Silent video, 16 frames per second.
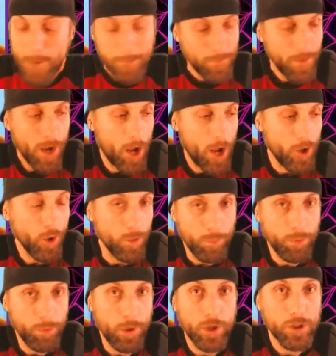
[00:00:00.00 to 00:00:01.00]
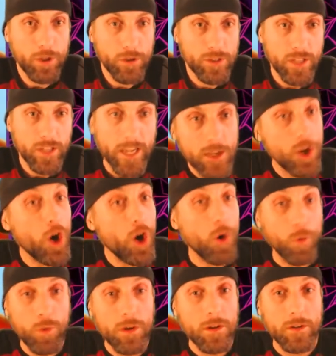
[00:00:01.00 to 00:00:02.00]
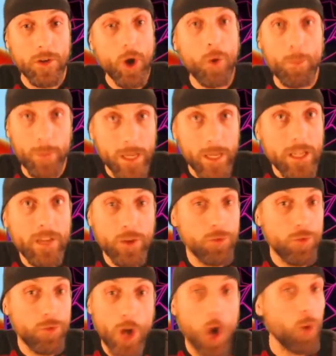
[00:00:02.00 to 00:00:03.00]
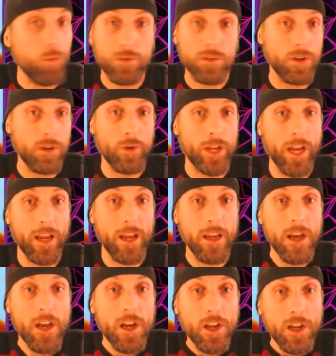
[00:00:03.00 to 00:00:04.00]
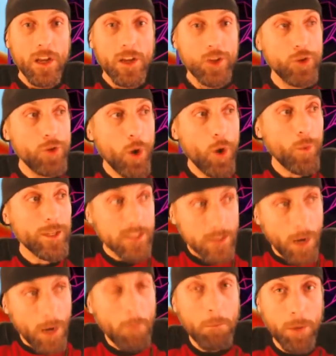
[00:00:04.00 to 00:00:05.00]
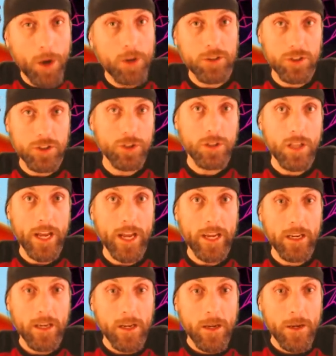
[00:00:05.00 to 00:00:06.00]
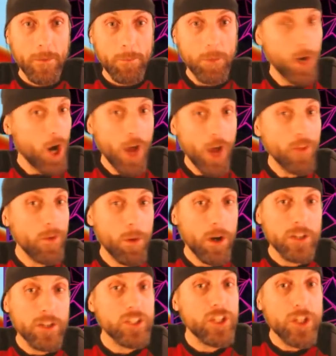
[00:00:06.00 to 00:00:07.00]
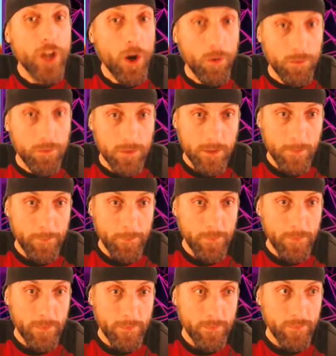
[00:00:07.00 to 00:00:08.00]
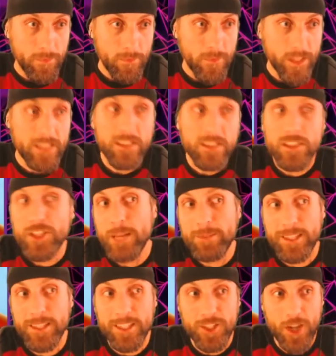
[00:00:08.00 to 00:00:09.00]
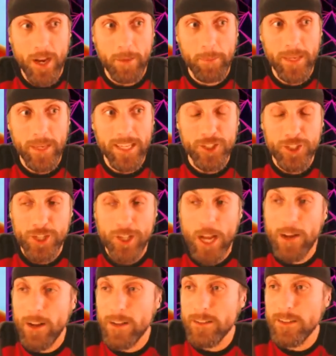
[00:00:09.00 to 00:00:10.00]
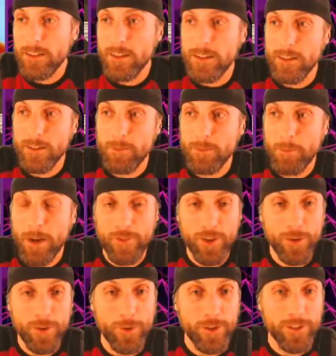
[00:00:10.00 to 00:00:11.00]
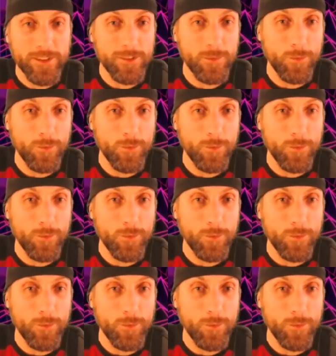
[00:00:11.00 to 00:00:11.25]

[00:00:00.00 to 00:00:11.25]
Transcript: I know what a bug looks like. No, no, many of you don't, okay? You know what some bugs look like, but other bugs you don't. This is James and the Giant Peach. Shout out to my viewers.